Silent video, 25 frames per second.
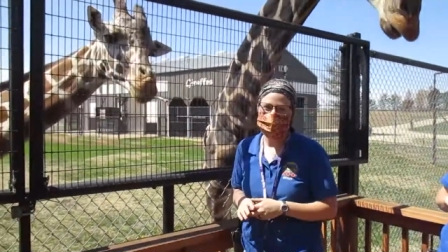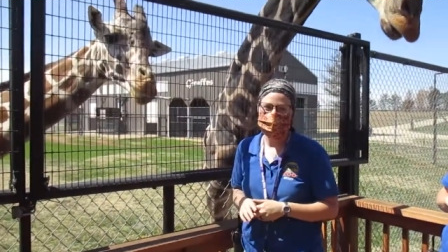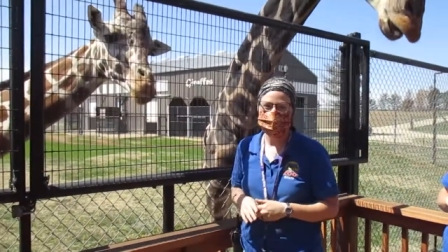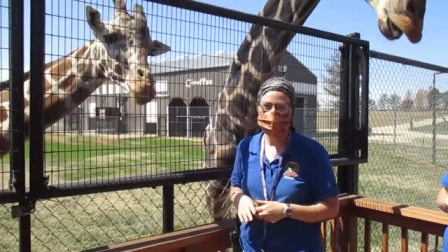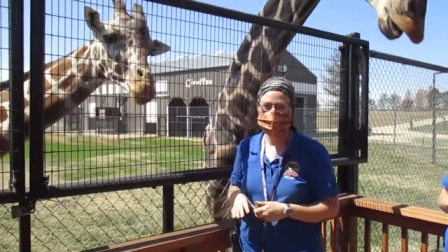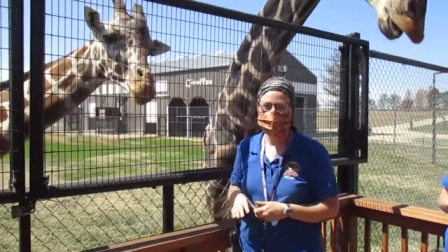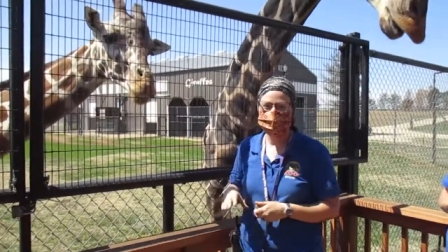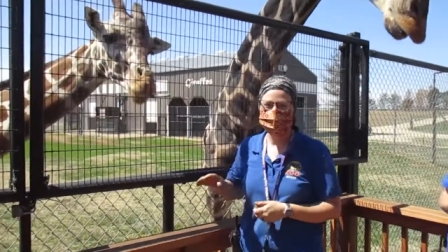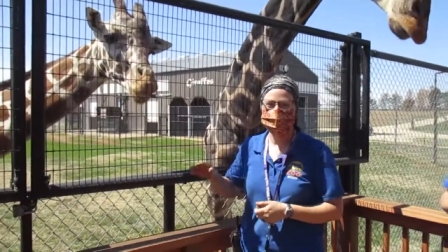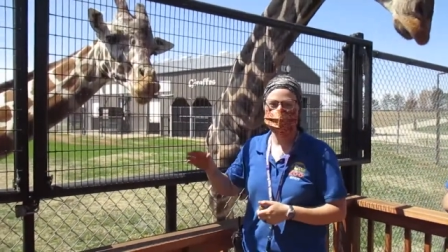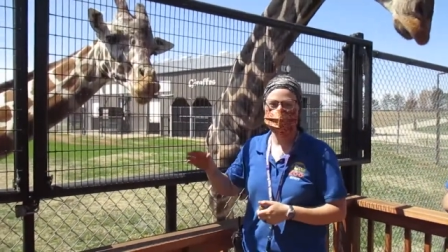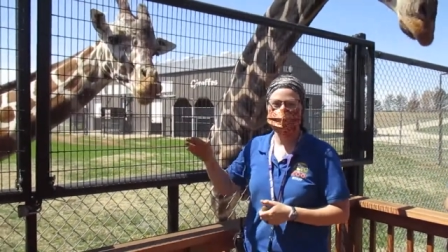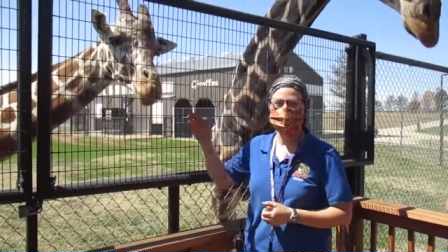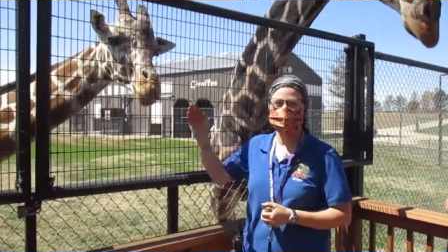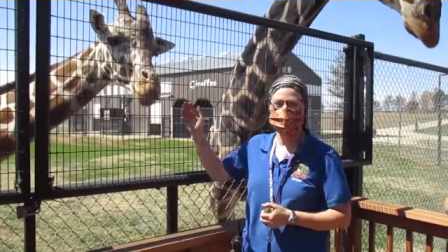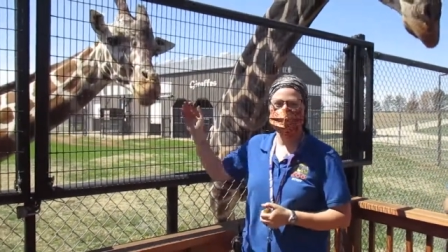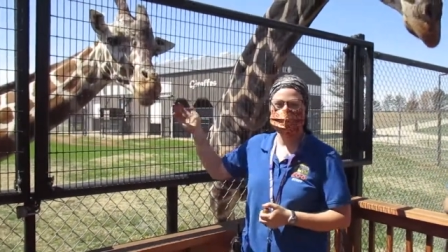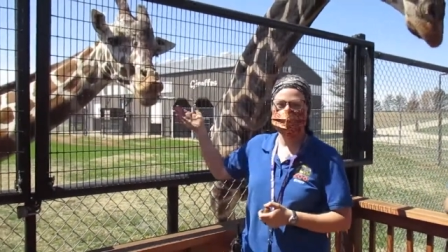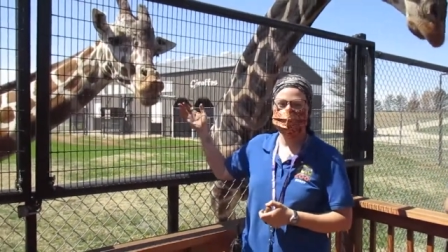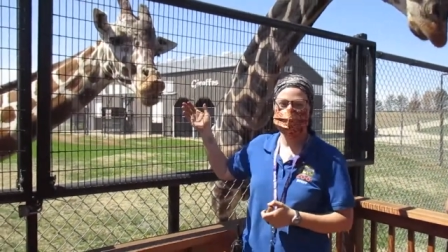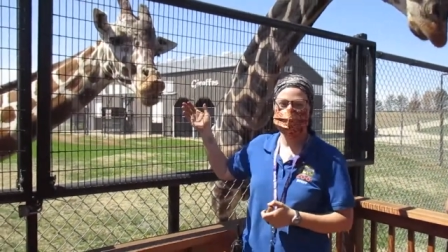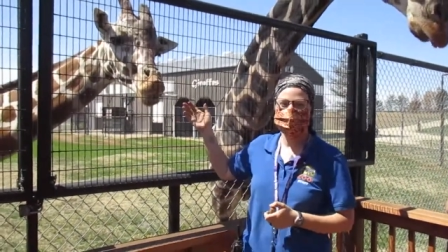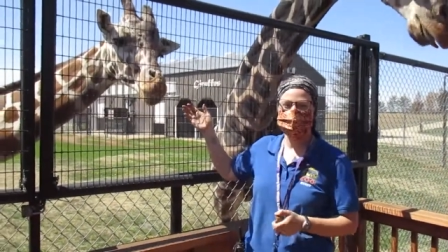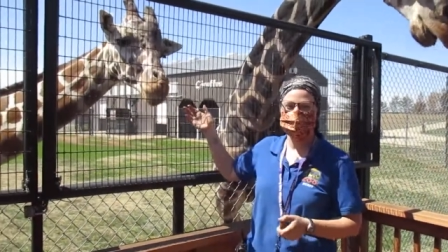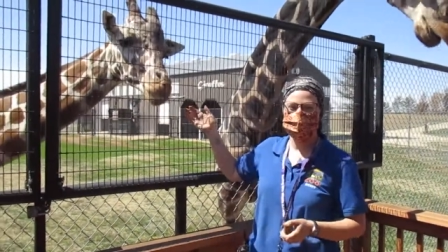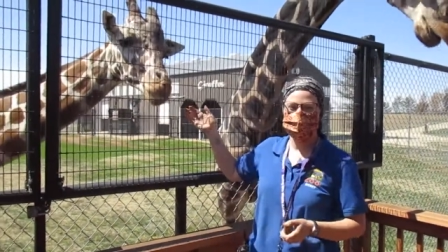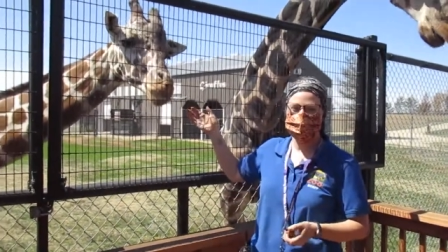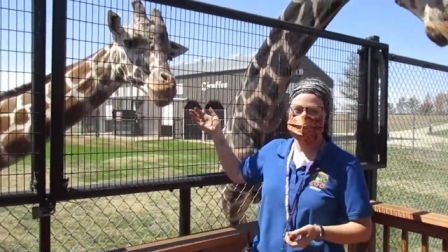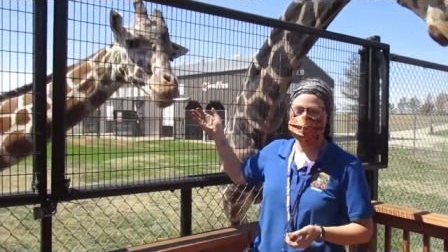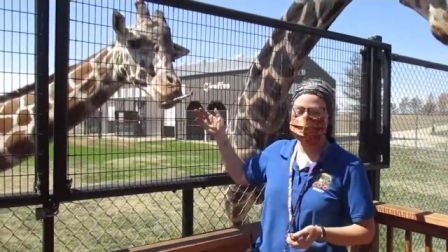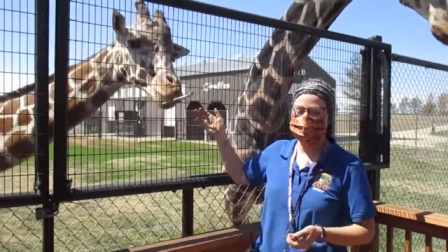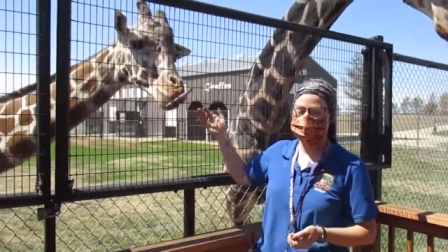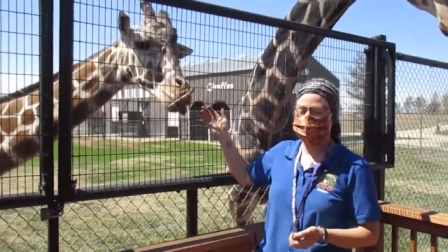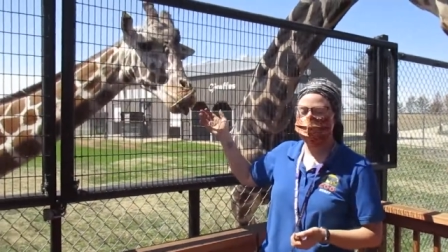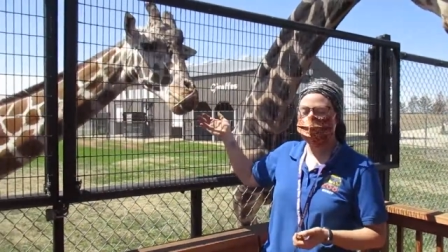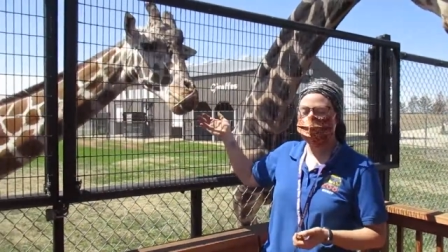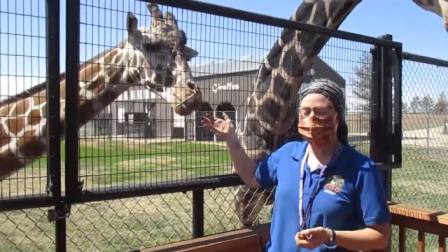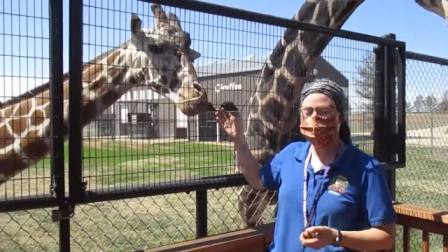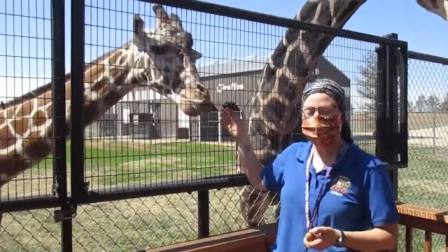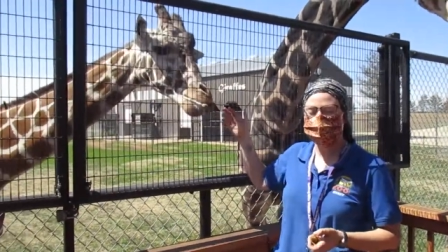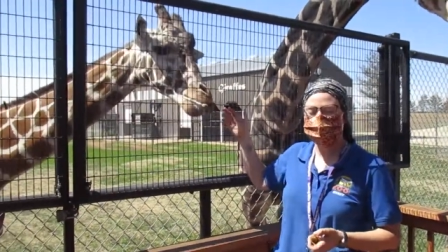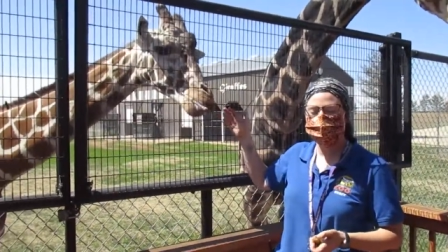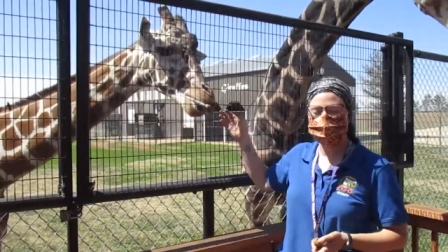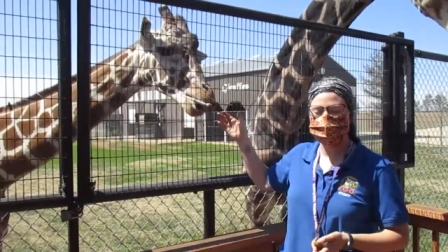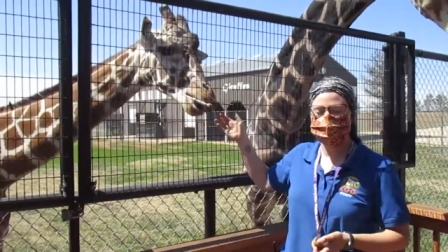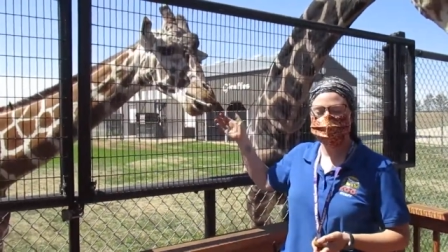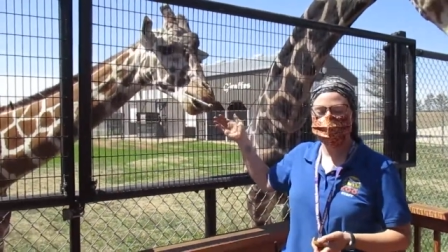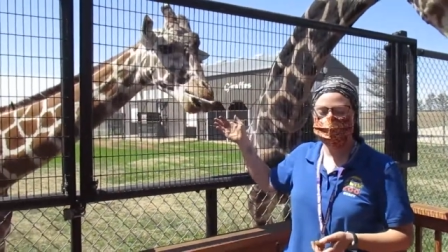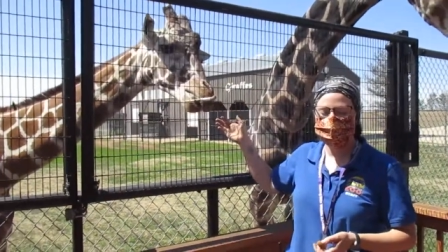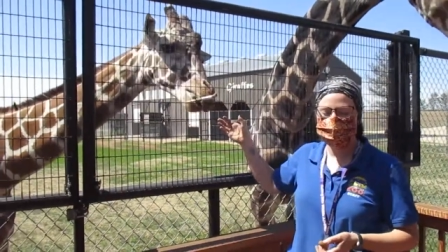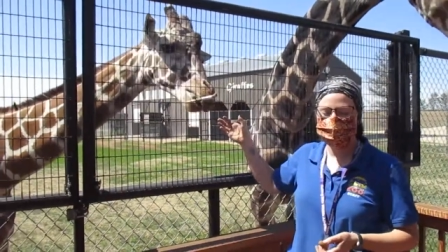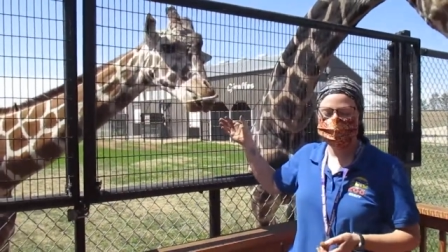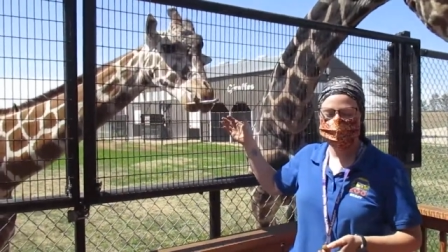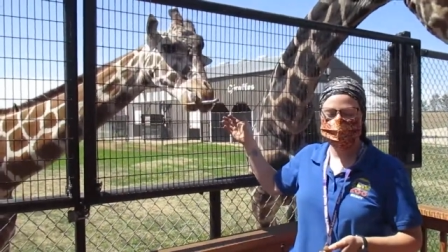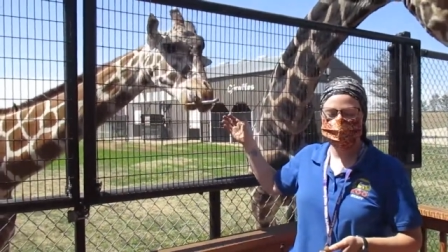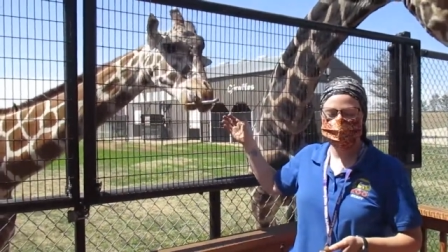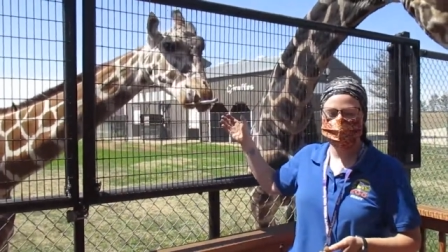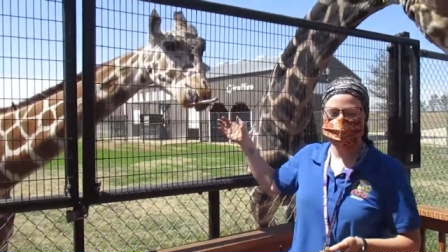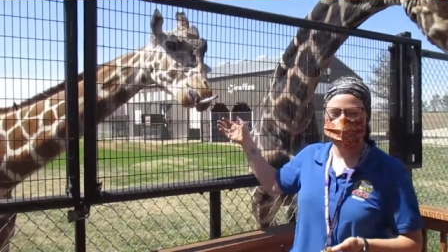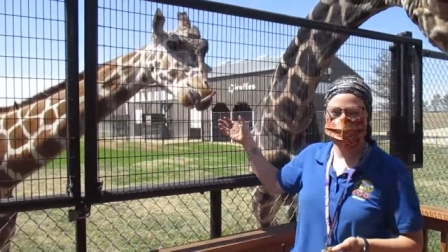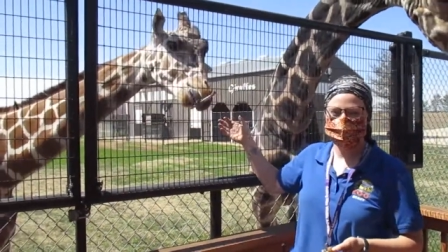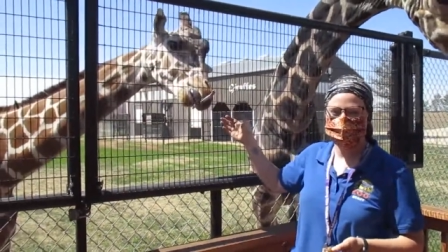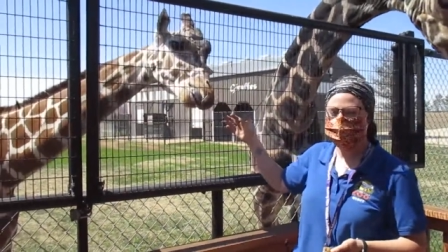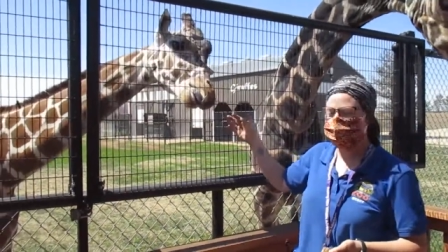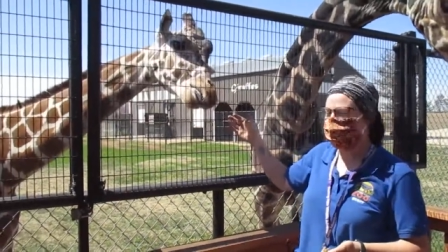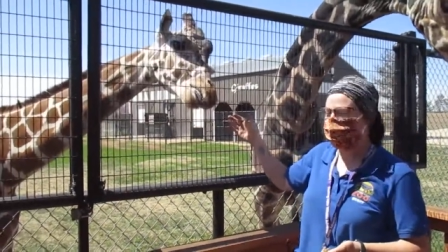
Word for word: As you can see, she's really excited and she's